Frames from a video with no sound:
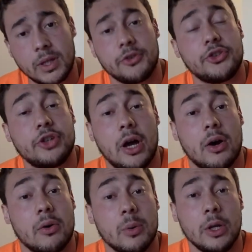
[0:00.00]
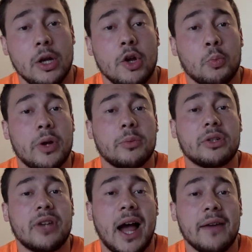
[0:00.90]
So, when we're
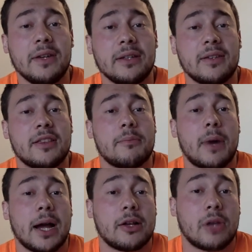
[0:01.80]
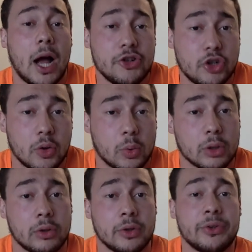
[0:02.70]
diving into the myological
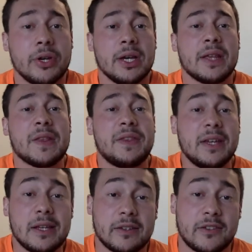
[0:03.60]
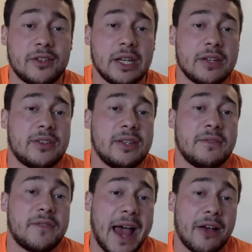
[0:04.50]
world, this is the
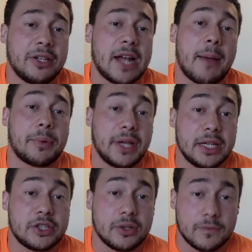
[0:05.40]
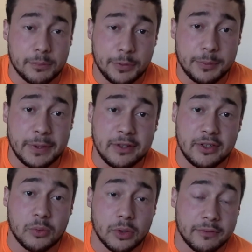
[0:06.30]
valid application for
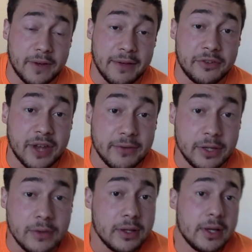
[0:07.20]
BPC 157.